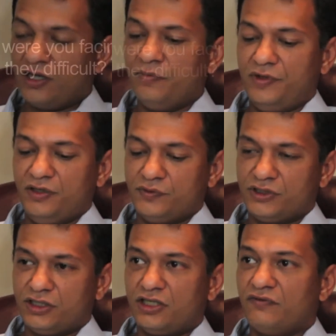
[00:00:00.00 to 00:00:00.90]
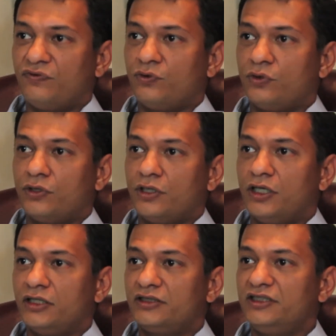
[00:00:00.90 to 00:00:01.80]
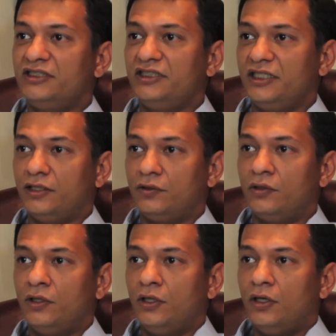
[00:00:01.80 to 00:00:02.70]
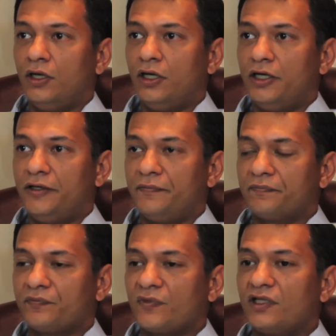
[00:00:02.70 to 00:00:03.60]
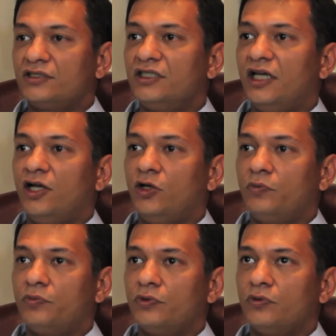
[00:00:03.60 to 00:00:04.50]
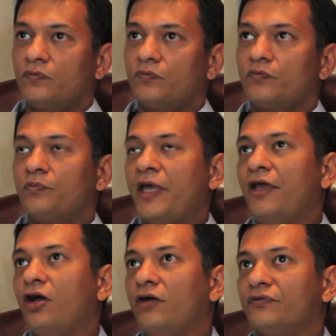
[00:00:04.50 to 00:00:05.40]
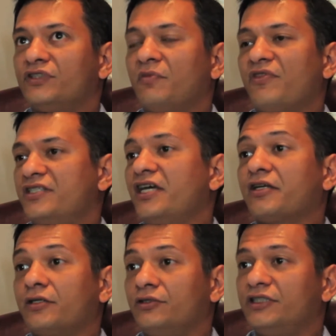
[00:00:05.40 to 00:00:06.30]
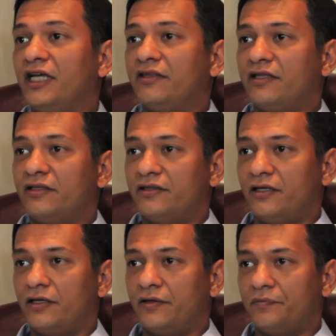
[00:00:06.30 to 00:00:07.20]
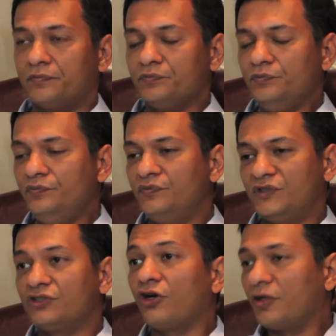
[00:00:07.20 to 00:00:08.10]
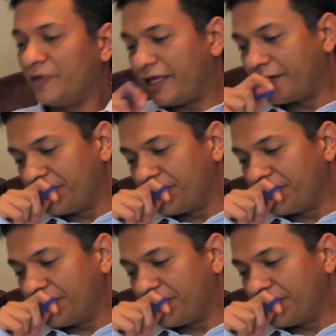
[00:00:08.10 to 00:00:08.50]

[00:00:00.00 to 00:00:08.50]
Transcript: company was looking for a CTO to help pay off some of the technical debt that the startup